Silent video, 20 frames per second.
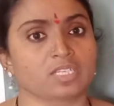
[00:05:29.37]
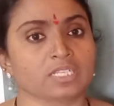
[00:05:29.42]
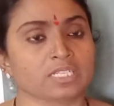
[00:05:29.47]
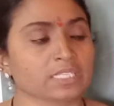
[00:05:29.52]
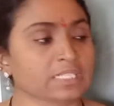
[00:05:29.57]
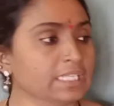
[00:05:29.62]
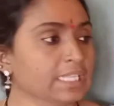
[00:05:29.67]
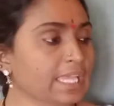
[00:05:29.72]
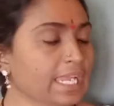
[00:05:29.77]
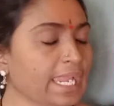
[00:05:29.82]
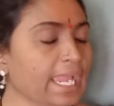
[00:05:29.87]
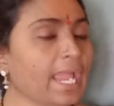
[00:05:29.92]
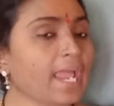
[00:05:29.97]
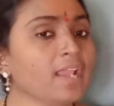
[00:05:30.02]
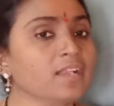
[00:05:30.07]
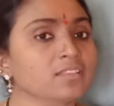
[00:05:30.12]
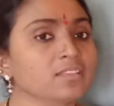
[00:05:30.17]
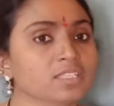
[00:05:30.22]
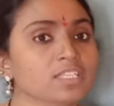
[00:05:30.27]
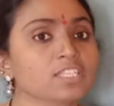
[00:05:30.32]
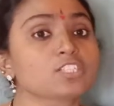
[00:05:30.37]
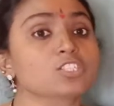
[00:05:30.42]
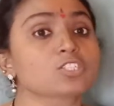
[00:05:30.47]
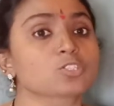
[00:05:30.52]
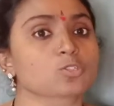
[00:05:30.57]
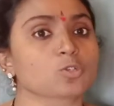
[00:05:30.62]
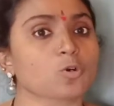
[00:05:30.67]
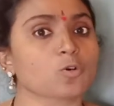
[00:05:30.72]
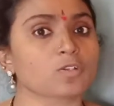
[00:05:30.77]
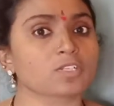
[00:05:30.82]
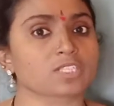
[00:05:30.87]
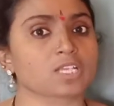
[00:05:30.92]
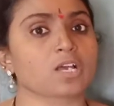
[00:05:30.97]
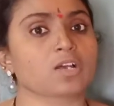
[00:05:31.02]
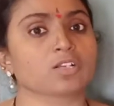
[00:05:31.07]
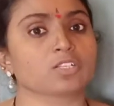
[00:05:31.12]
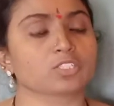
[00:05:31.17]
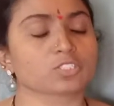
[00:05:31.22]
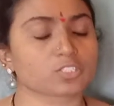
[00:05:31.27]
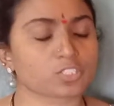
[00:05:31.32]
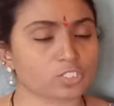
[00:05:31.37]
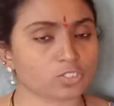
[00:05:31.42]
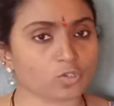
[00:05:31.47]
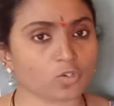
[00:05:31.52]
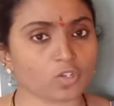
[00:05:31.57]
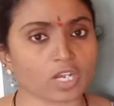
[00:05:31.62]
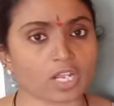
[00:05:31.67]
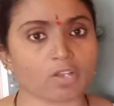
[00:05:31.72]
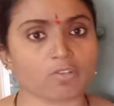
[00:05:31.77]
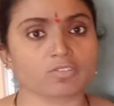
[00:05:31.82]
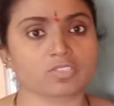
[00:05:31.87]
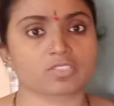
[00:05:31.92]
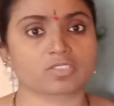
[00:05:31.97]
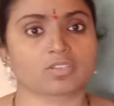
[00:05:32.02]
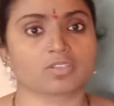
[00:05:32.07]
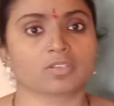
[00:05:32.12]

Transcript: the earth is storehouse.